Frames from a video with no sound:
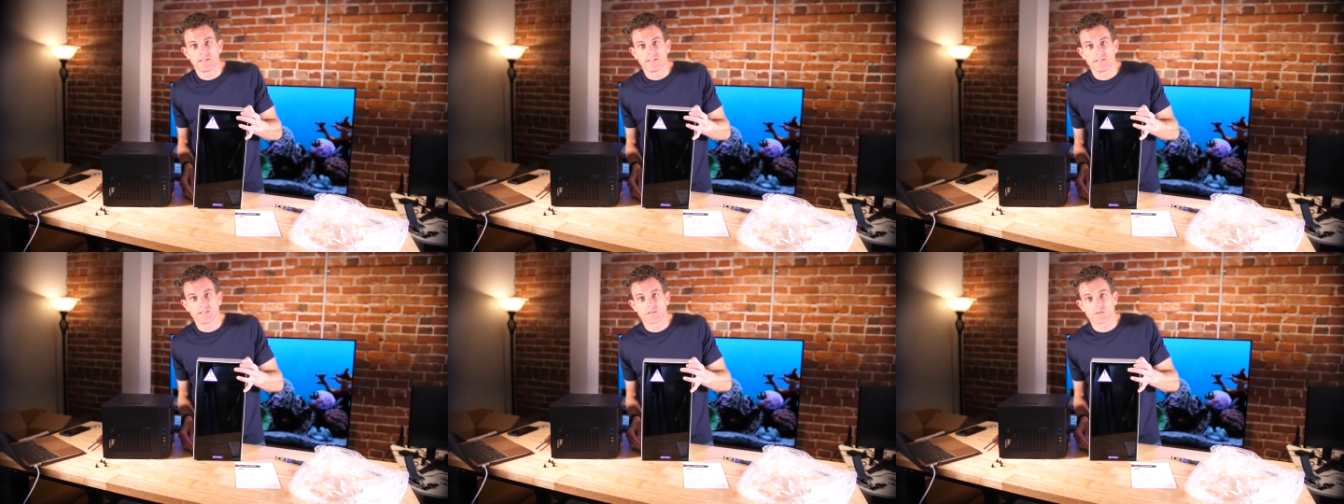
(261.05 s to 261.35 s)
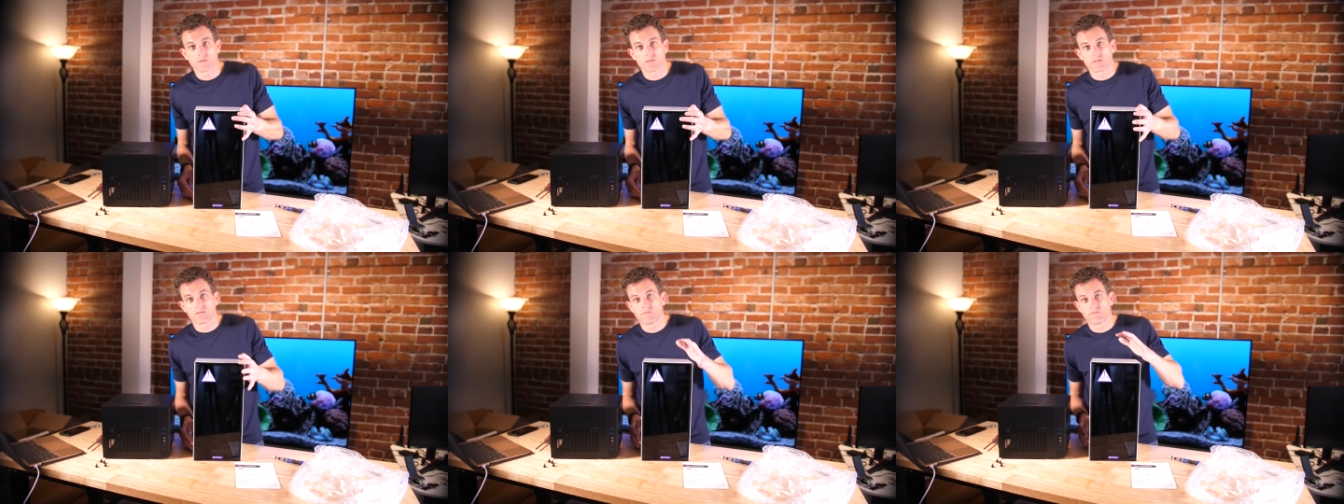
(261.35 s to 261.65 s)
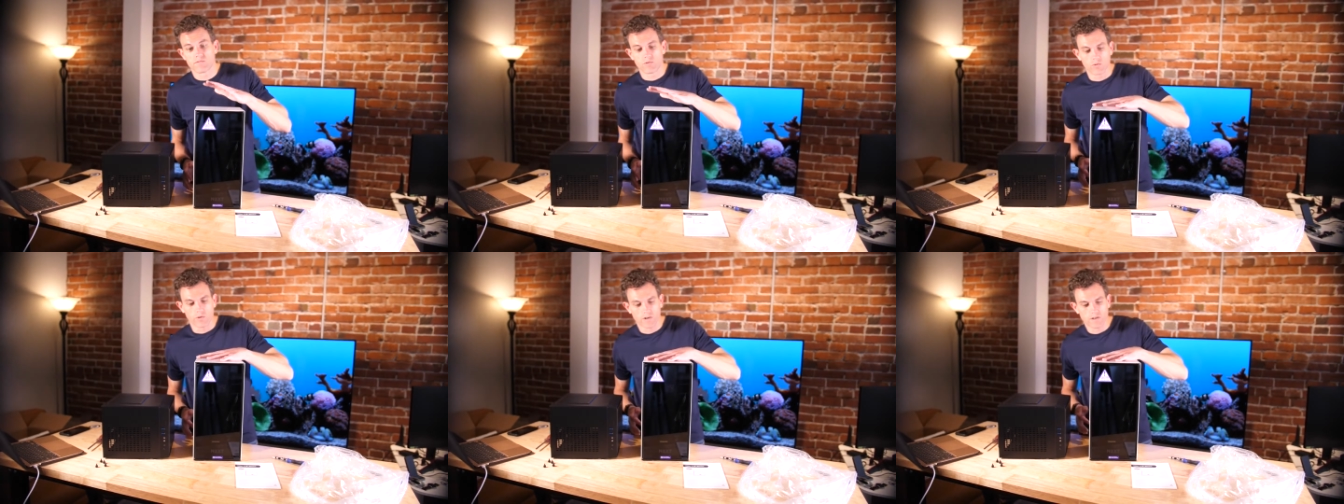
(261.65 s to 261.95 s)
You know, this was
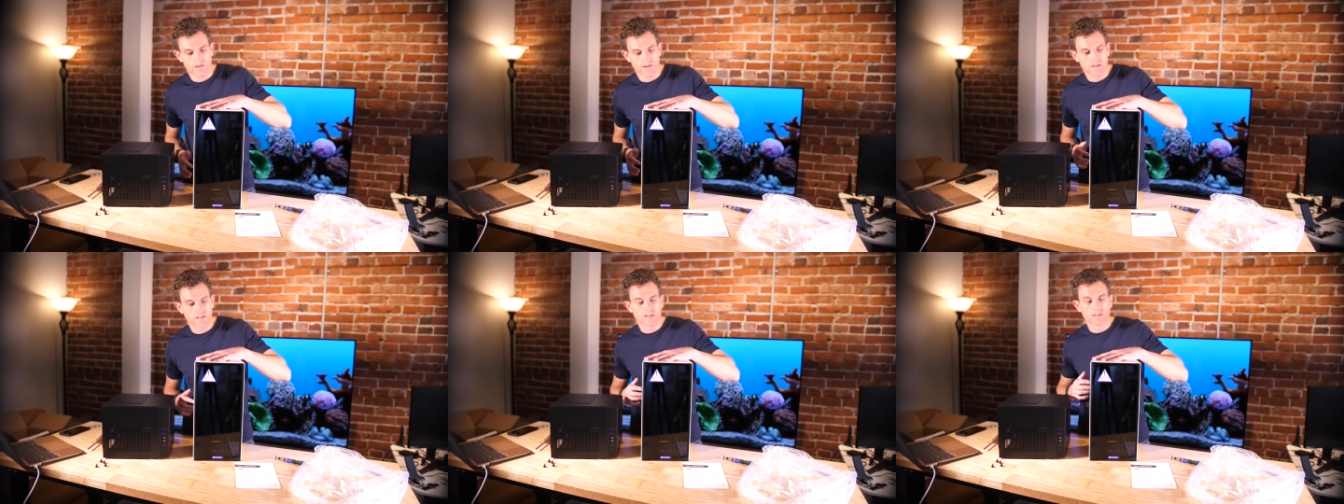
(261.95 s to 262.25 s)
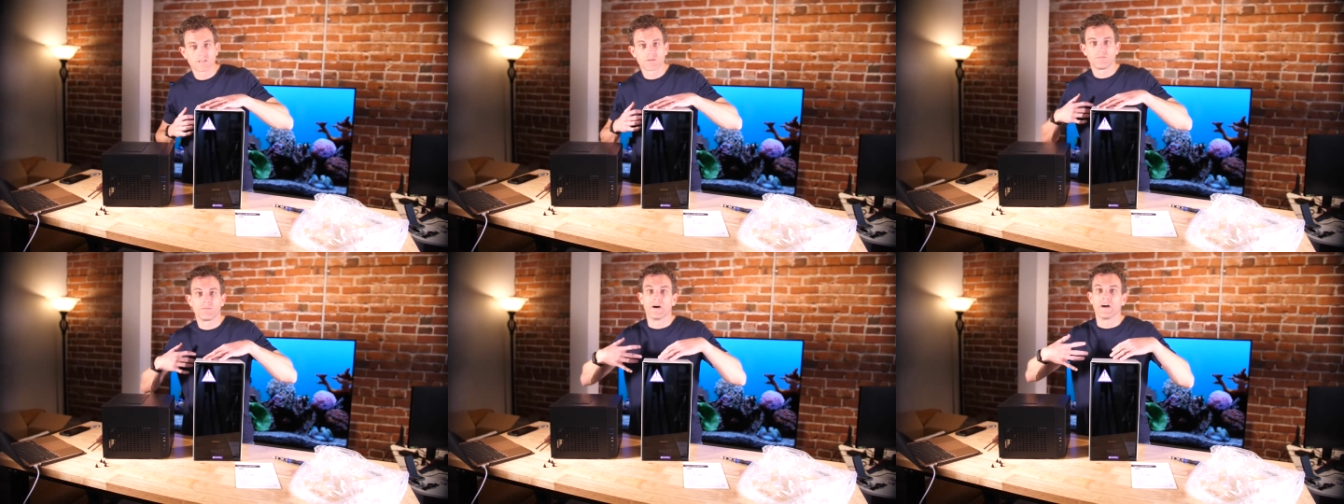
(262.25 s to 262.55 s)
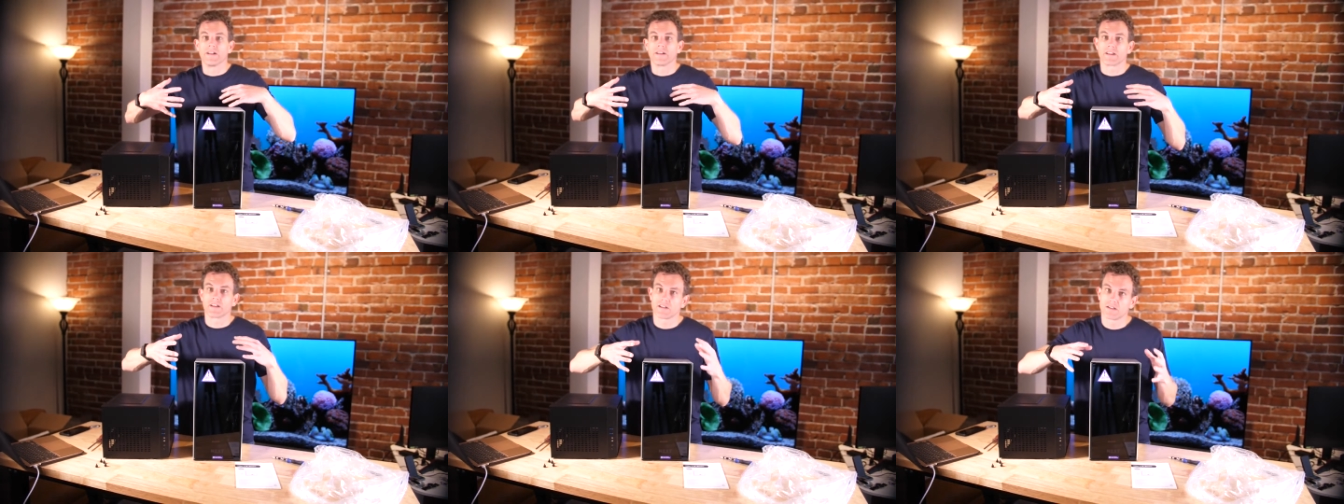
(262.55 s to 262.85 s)
$400,
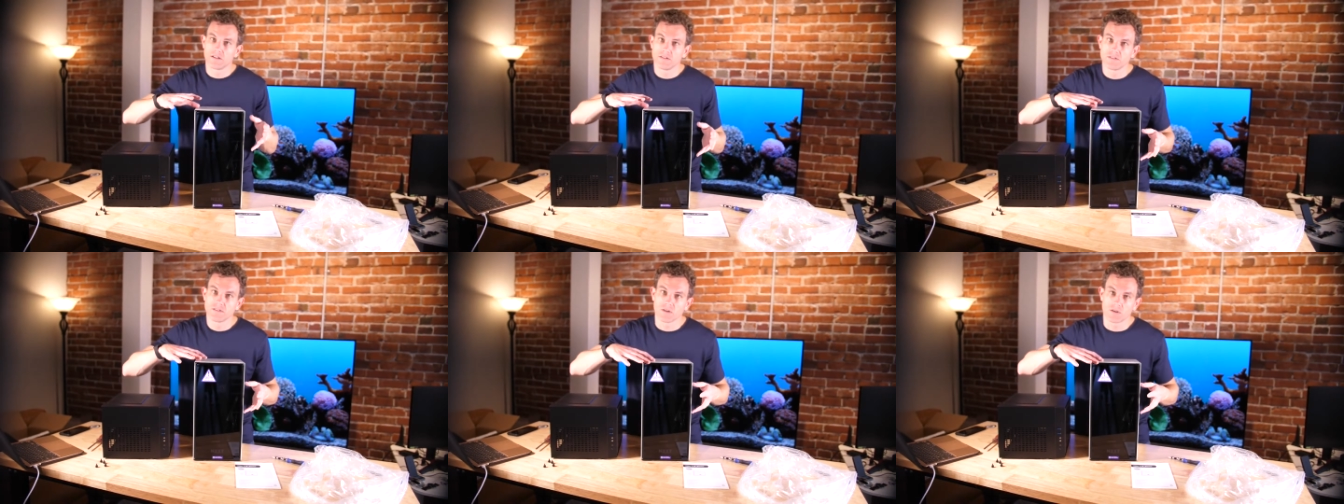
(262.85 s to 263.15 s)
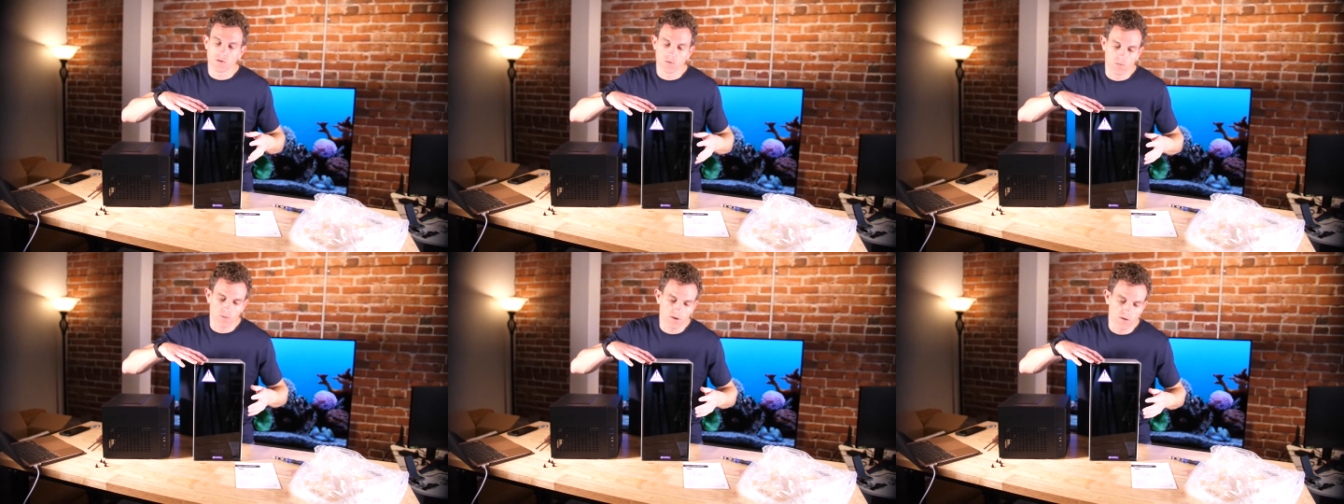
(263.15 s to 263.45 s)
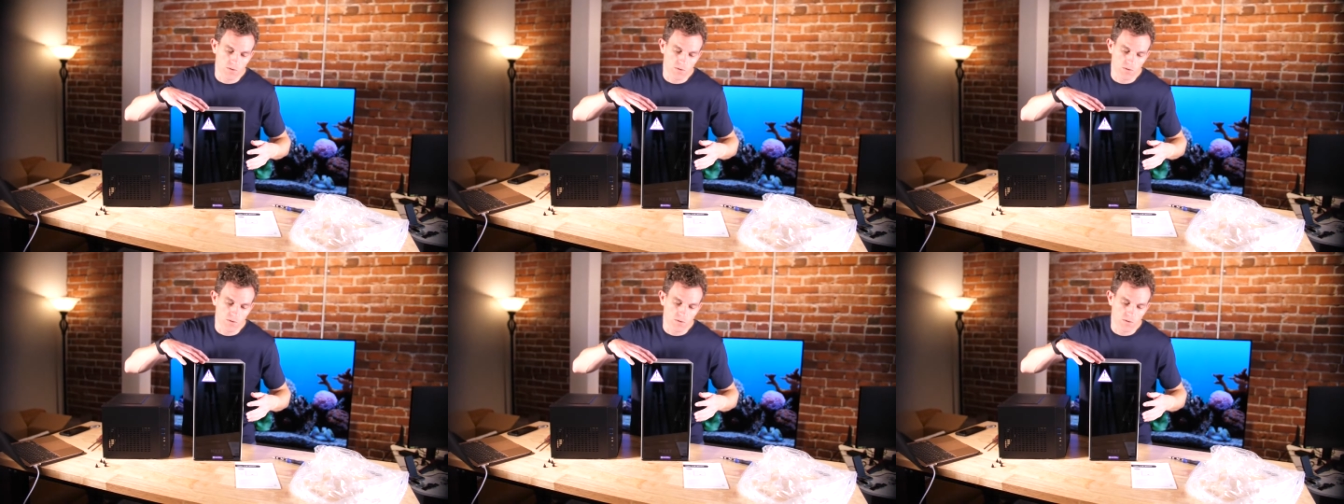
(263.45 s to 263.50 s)
but includes all-in-one